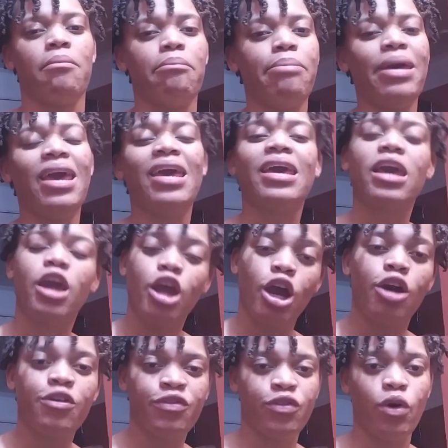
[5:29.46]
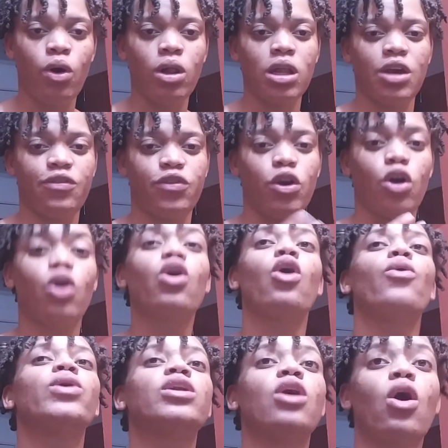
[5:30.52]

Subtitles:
be careful if you're going